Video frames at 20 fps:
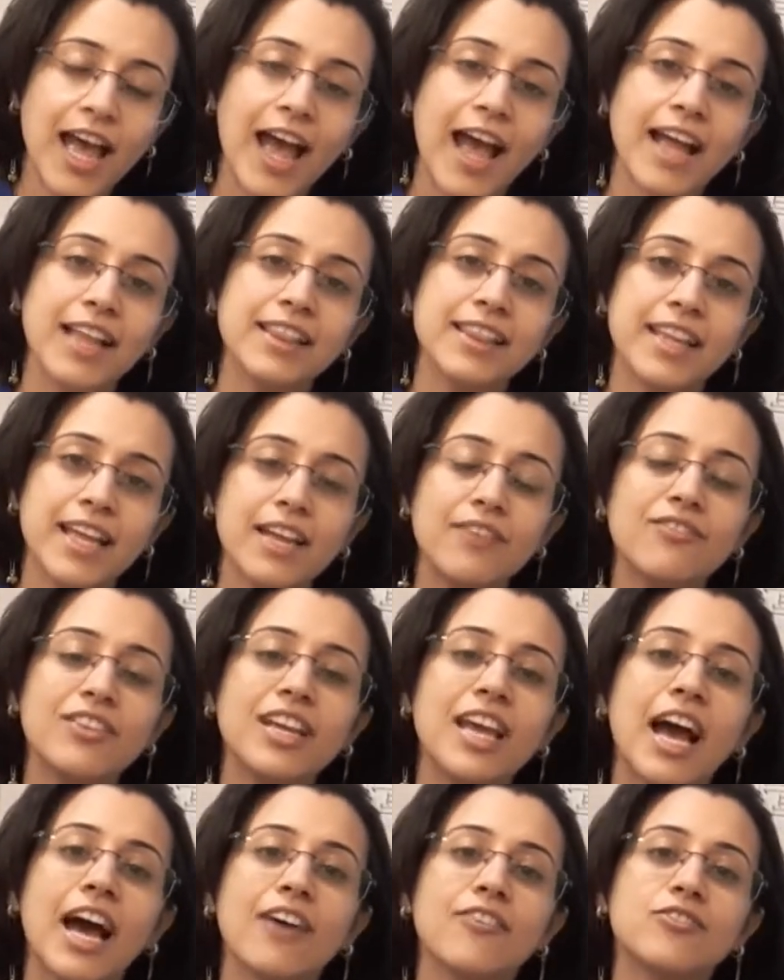And then we
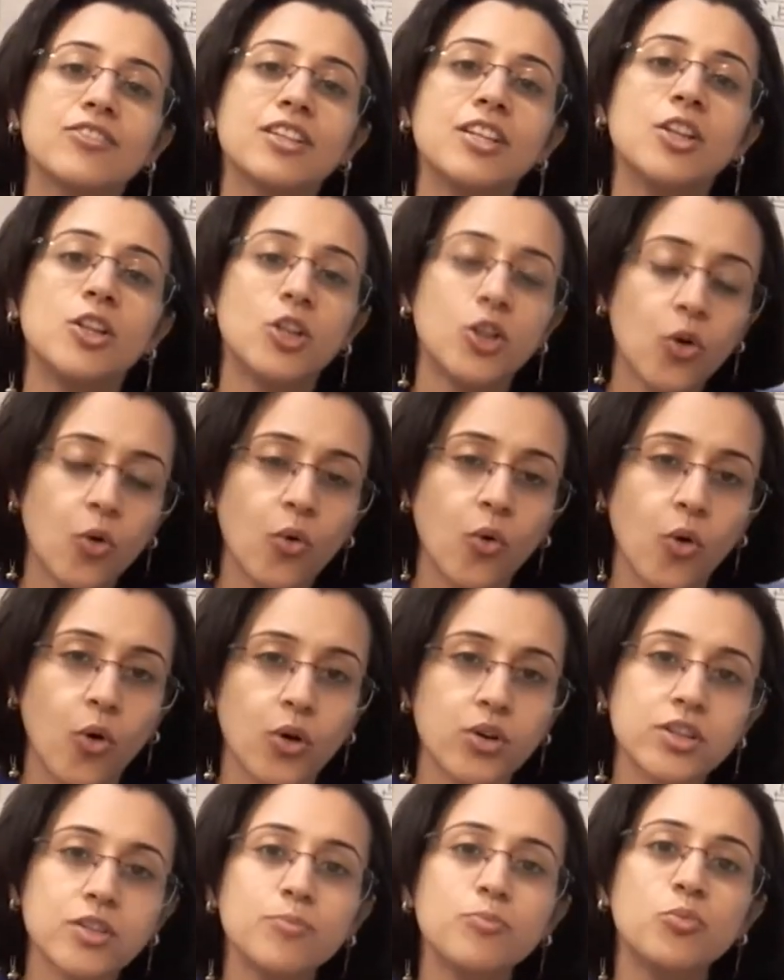have the low
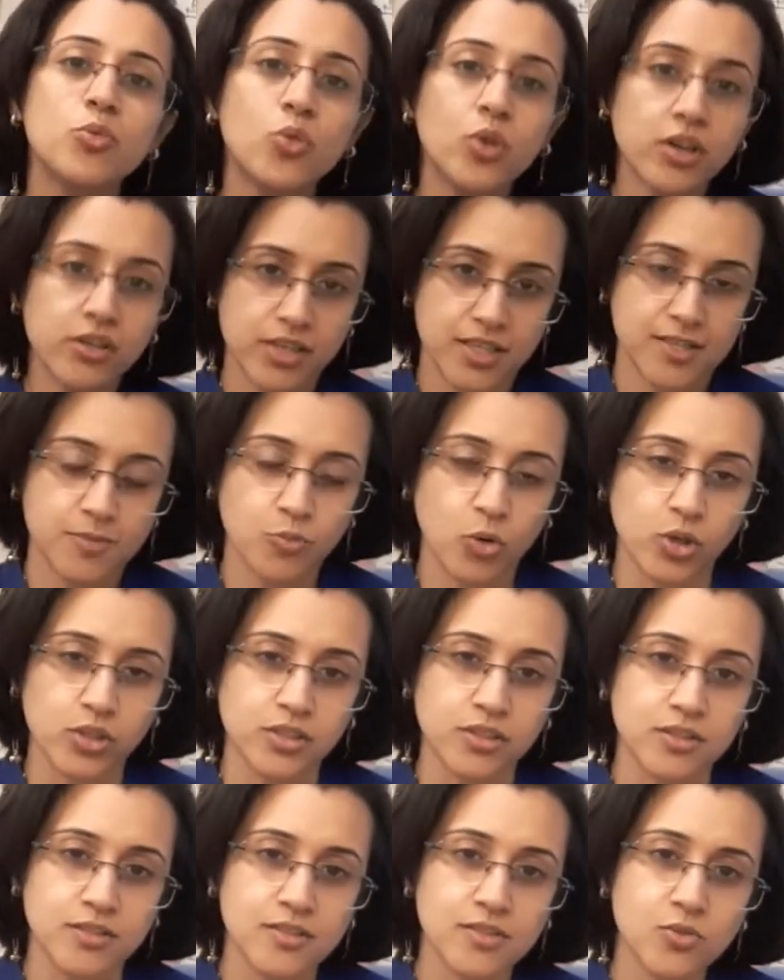or the poor
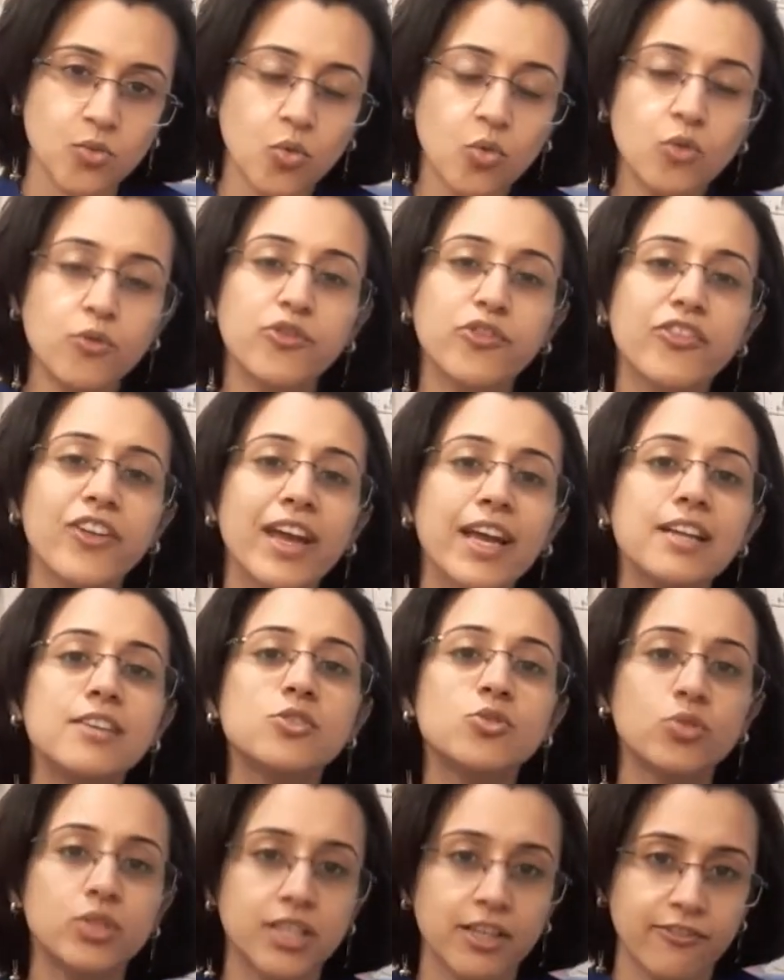responders, who fail
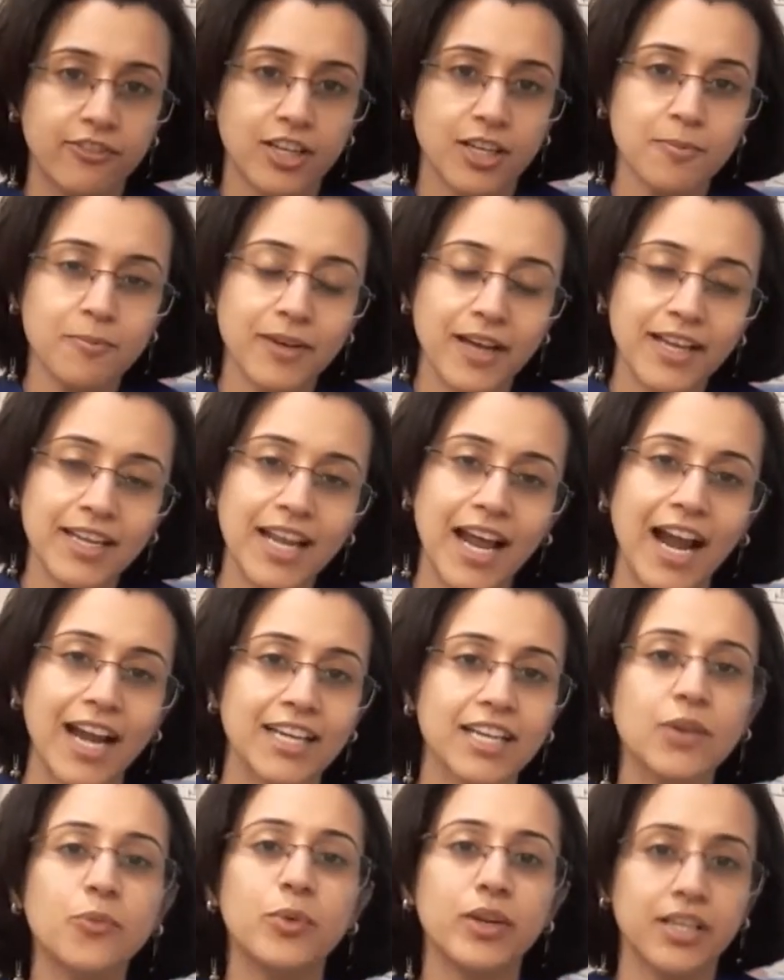to develop an
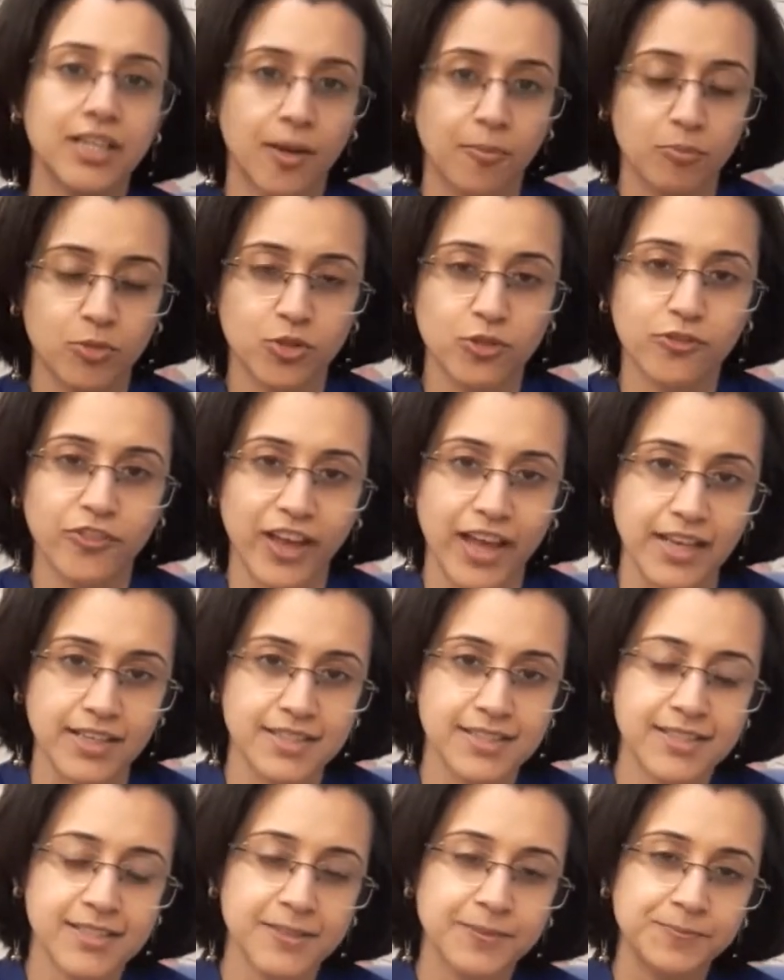adequate number of
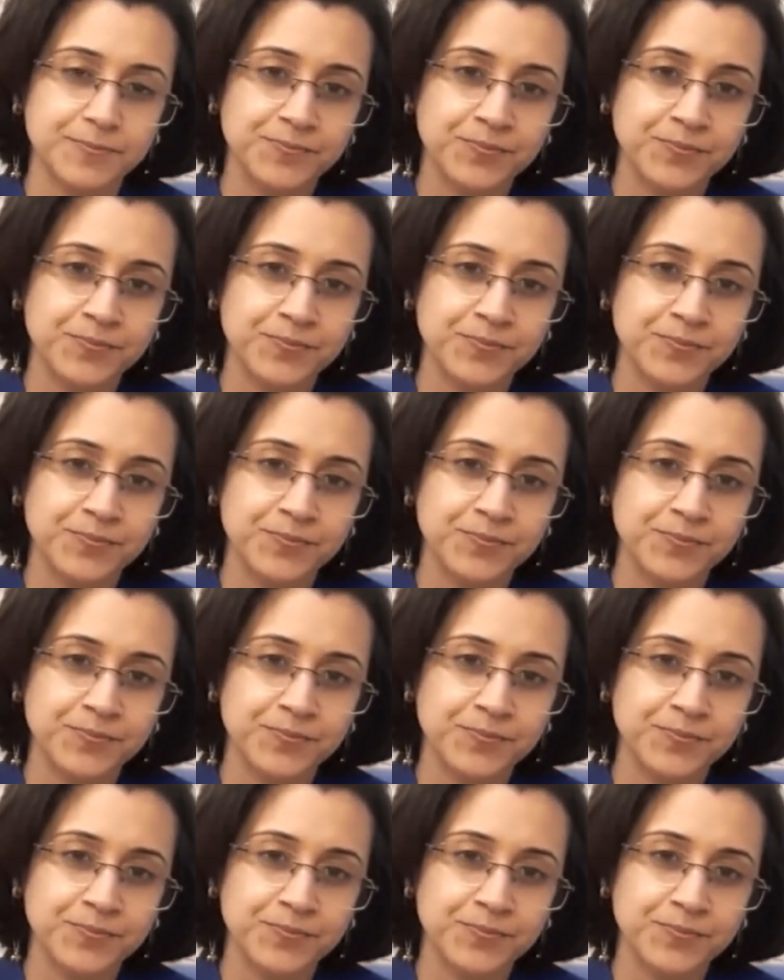eggs.